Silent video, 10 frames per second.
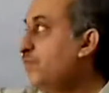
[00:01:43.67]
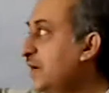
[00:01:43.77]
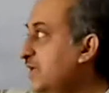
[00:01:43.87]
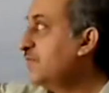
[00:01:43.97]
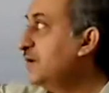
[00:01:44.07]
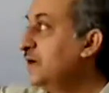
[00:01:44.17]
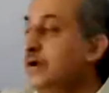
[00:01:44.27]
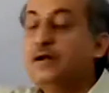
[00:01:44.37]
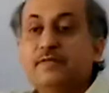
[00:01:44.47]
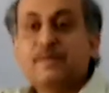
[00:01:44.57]

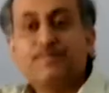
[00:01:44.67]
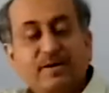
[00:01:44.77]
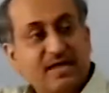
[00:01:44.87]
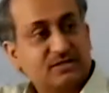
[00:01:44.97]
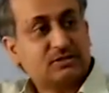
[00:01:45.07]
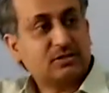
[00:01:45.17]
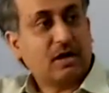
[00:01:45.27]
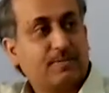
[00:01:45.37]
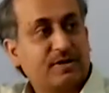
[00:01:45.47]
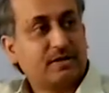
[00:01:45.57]
whatever the plus
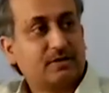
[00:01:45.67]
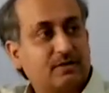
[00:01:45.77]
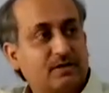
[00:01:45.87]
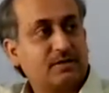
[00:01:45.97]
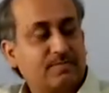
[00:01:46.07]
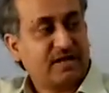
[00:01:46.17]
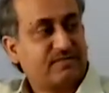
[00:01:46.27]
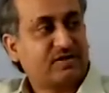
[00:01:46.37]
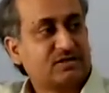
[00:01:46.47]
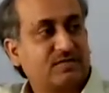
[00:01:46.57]
operator, the
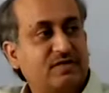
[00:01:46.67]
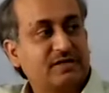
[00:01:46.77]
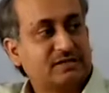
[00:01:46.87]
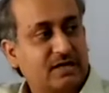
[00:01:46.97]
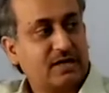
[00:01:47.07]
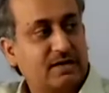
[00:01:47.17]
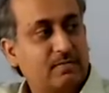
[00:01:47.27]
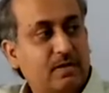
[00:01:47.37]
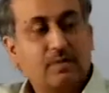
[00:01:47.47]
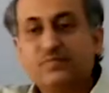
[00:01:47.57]
plus function will
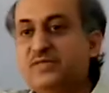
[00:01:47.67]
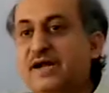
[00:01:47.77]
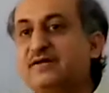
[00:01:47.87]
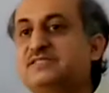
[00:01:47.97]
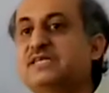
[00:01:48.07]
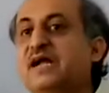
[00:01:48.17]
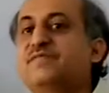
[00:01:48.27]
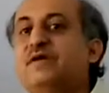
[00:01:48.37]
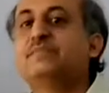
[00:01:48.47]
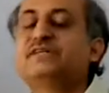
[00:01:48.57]
return, that
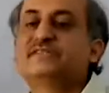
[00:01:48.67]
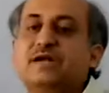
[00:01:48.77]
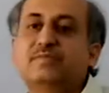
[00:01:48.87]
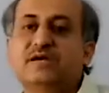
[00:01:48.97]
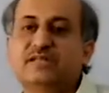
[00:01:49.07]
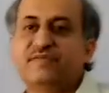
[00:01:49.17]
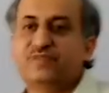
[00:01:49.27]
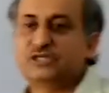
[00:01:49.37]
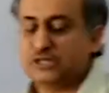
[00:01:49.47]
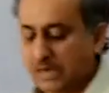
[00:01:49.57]
result will be returned by
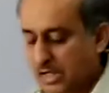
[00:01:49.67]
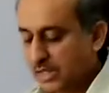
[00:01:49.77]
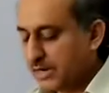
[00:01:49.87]
that function.